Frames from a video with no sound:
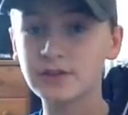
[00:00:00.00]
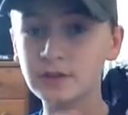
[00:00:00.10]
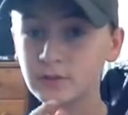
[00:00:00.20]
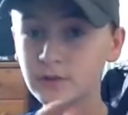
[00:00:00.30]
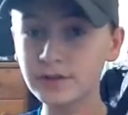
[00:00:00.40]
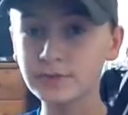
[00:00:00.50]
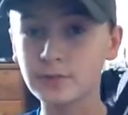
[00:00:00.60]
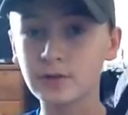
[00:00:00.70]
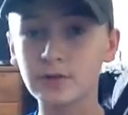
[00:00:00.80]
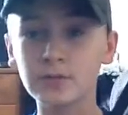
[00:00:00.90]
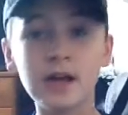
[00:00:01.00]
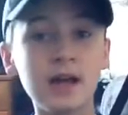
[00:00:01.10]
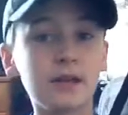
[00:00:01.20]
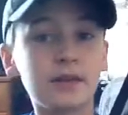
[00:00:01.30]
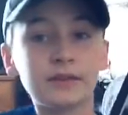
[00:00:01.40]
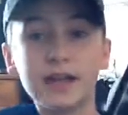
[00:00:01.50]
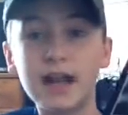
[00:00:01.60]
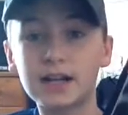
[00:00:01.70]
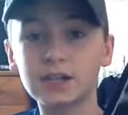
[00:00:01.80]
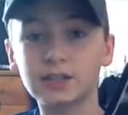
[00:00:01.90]
new Whisper group that they
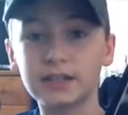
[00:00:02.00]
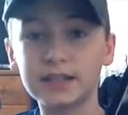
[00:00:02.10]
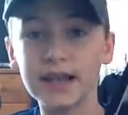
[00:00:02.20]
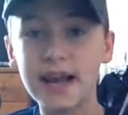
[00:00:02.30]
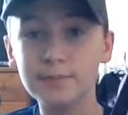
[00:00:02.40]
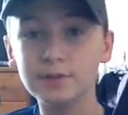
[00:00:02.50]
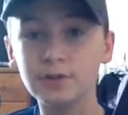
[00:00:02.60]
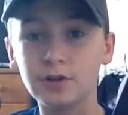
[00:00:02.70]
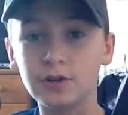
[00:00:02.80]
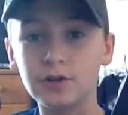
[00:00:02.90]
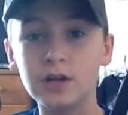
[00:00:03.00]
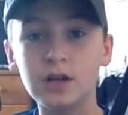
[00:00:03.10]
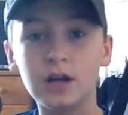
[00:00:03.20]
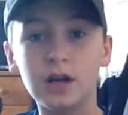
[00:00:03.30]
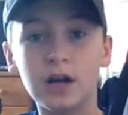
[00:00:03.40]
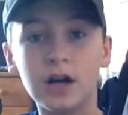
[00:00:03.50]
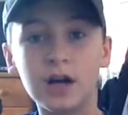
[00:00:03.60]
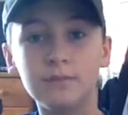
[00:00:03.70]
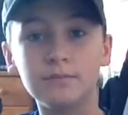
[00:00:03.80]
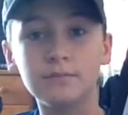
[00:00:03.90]
actually captured,
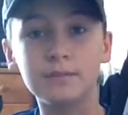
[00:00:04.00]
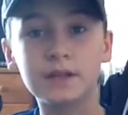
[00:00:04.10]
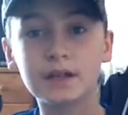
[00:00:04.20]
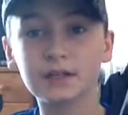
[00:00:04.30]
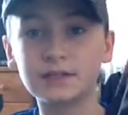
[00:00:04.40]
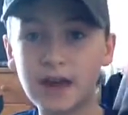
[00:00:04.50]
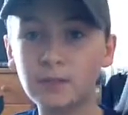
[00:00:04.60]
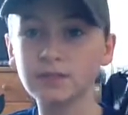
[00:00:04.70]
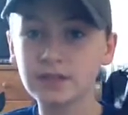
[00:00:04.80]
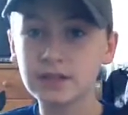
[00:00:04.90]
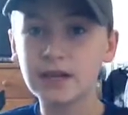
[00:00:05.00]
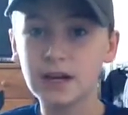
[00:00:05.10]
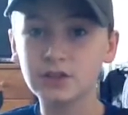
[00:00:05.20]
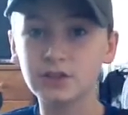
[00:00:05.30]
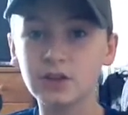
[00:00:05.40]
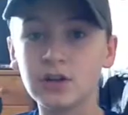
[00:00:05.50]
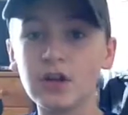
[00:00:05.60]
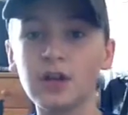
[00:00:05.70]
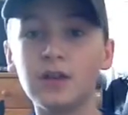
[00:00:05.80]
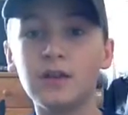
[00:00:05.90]
because that was the character
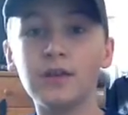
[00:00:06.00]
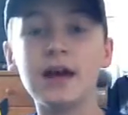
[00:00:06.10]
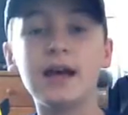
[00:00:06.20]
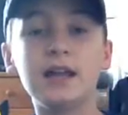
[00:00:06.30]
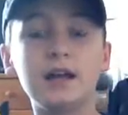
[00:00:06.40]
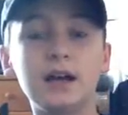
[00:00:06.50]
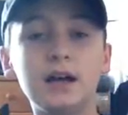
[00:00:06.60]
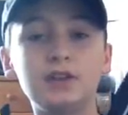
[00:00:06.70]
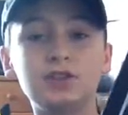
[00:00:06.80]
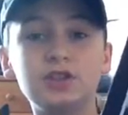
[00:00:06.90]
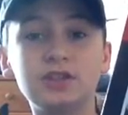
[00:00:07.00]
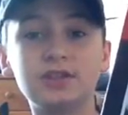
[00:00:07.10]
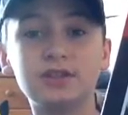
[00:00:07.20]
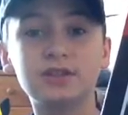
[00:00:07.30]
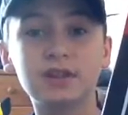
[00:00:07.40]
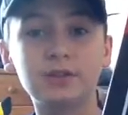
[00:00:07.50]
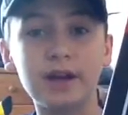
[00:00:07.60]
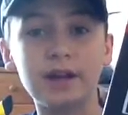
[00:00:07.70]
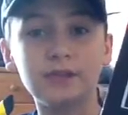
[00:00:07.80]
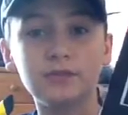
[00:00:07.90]
that, Jesus
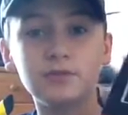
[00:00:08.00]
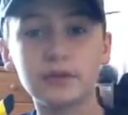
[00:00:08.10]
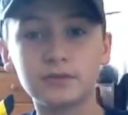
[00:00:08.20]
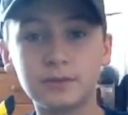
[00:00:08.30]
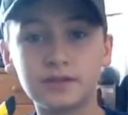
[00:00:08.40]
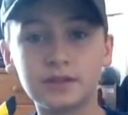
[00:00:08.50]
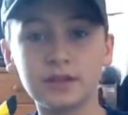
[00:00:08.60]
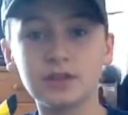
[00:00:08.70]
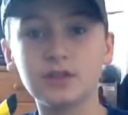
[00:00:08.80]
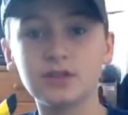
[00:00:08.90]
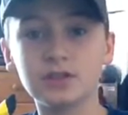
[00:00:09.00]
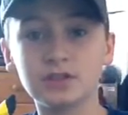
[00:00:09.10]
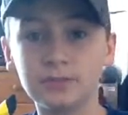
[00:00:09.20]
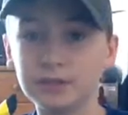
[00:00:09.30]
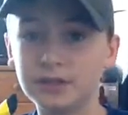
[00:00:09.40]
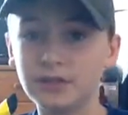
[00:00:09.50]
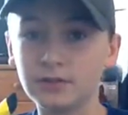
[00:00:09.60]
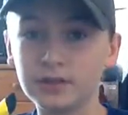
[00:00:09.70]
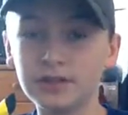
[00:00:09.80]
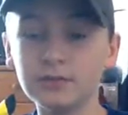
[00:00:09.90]
ran into that was about to kill, and she said, please
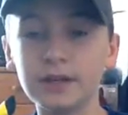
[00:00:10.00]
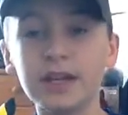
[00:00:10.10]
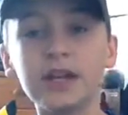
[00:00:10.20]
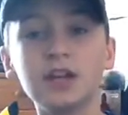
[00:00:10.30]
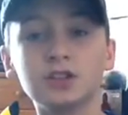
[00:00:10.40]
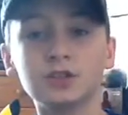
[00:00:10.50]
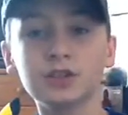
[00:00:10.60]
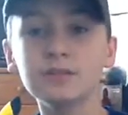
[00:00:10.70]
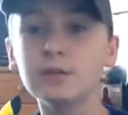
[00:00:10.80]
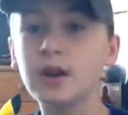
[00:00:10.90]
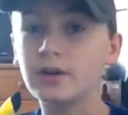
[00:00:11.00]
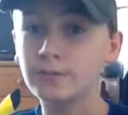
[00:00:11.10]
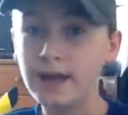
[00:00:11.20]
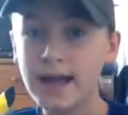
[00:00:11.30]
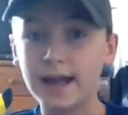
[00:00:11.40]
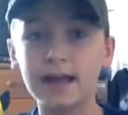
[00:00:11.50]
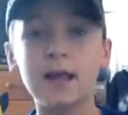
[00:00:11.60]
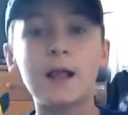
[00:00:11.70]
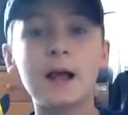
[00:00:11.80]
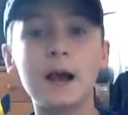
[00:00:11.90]
don't kill me. So he brought her back.
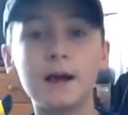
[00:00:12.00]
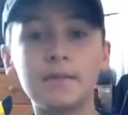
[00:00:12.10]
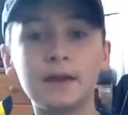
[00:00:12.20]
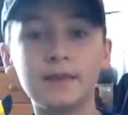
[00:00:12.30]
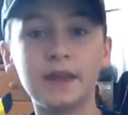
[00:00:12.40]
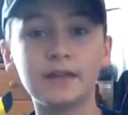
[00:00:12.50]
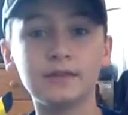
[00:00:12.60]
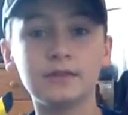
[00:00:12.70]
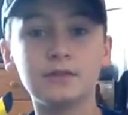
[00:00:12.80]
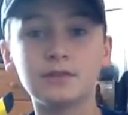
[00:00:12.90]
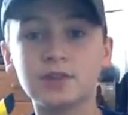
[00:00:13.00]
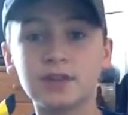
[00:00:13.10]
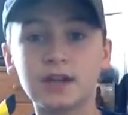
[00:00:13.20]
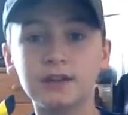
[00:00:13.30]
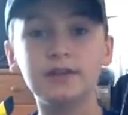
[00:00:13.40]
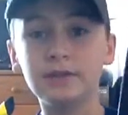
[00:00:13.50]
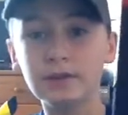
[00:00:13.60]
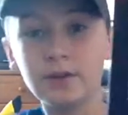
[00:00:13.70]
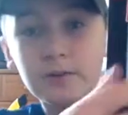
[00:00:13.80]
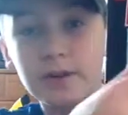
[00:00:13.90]
And then they're just kind of
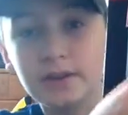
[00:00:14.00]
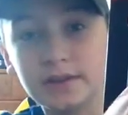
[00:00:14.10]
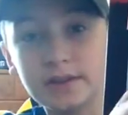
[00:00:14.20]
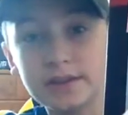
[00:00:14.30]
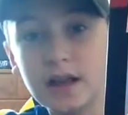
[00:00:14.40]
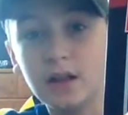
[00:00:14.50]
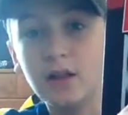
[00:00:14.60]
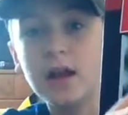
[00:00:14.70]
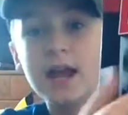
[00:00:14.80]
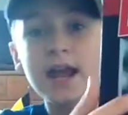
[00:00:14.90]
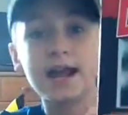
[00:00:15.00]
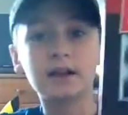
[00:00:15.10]
leaving her in the cell, and